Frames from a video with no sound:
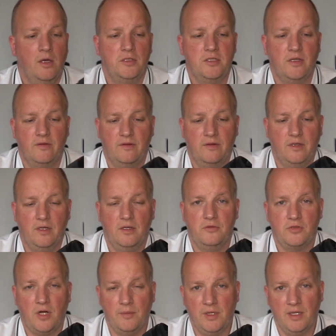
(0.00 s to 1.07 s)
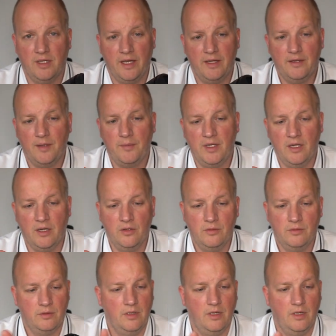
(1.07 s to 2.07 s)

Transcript: just drop me a line, let me know.